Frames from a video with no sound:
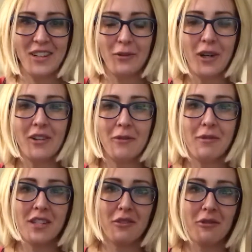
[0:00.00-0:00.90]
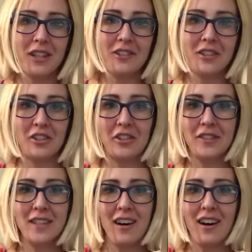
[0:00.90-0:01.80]
welcome to Real Girl
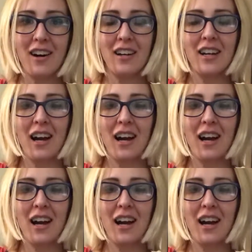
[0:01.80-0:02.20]
Talk.